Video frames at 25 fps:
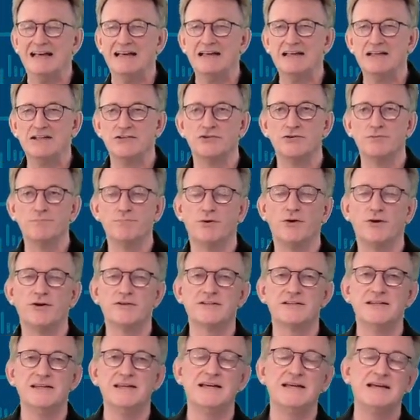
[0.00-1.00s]

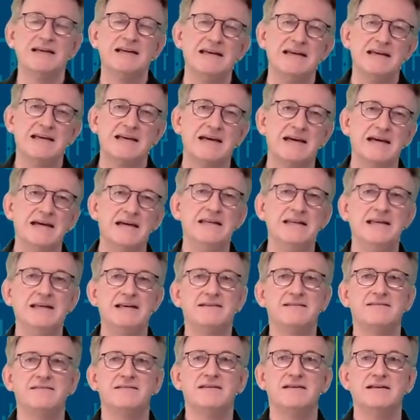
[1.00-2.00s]
supporting
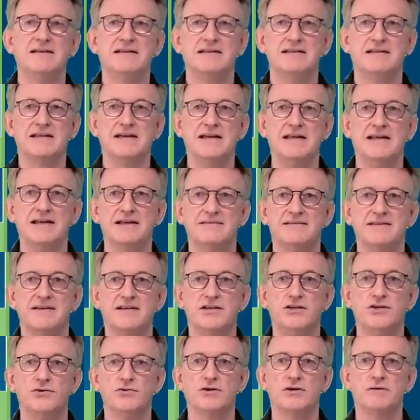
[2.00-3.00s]
KNX Data
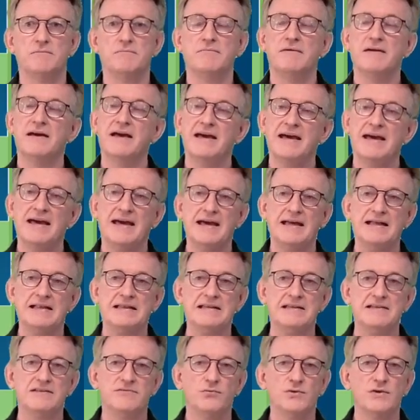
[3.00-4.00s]
Secure. And
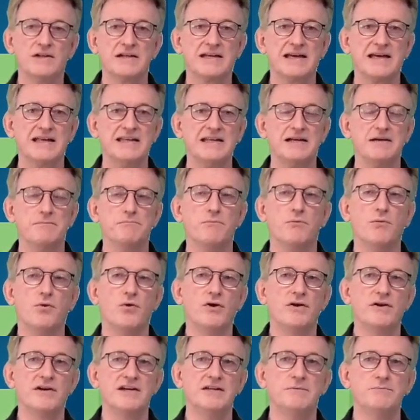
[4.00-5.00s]
this will getting
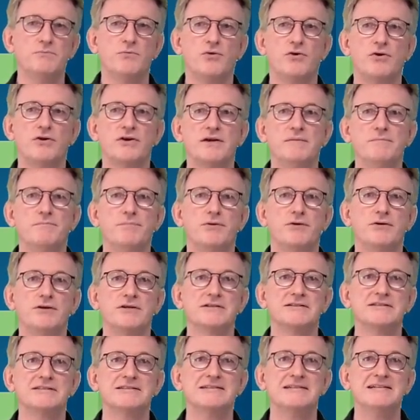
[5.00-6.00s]
more and more
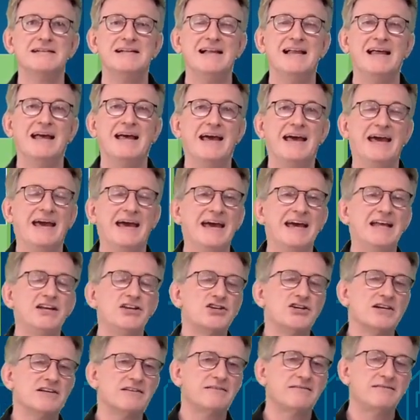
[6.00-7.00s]
important. And
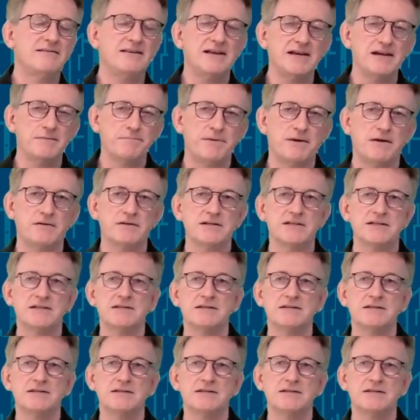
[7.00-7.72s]
just think about it,